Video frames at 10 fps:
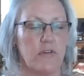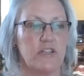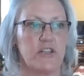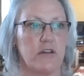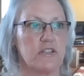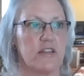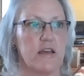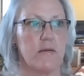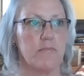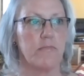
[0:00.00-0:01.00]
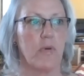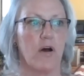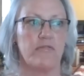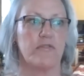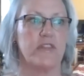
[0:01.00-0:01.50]
reached out to them
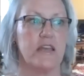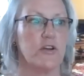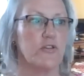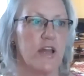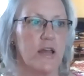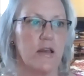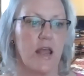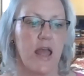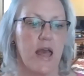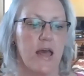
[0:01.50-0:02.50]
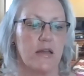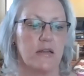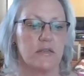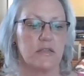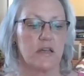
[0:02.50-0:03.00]
off of the internet,
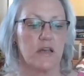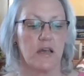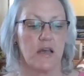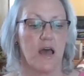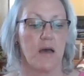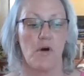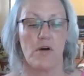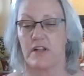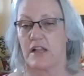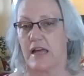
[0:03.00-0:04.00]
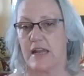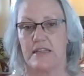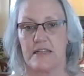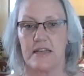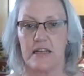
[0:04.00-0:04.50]
and I'm awfully glad I
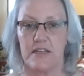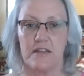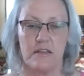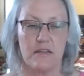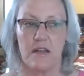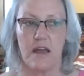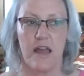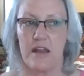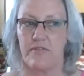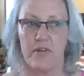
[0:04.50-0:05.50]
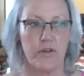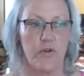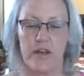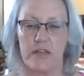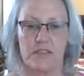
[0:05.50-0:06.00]
did. I had a very
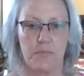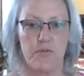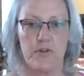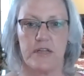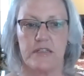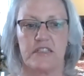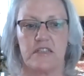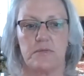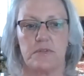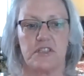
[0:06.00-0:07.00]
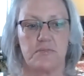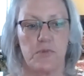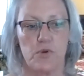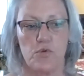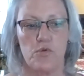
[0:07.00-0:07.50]
great experience. It was
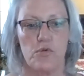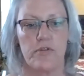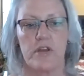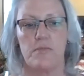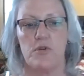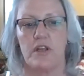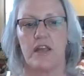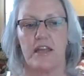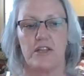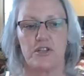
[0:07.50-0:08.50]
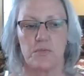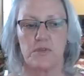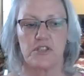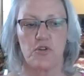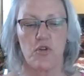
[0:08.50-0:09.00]
smooth. The communication
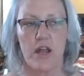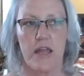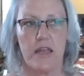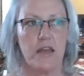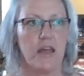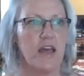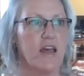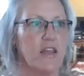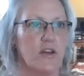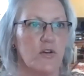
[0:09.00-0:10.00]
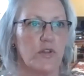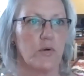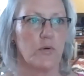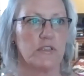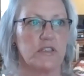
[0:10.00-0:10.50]
was great. There
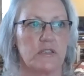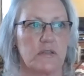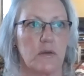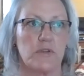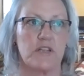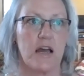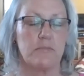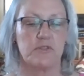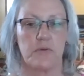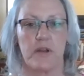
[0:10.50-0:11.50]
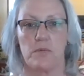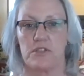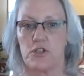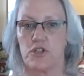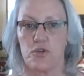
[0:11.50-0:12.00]
were times when I
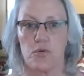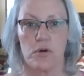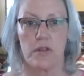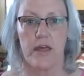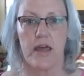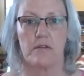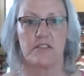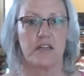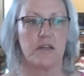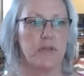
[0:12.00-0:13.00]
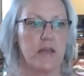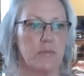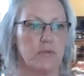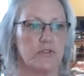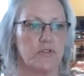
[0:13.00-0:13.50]
wasn't sure that I was going to be
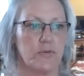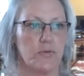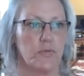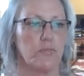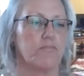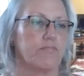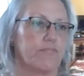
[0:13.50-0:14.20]
able to,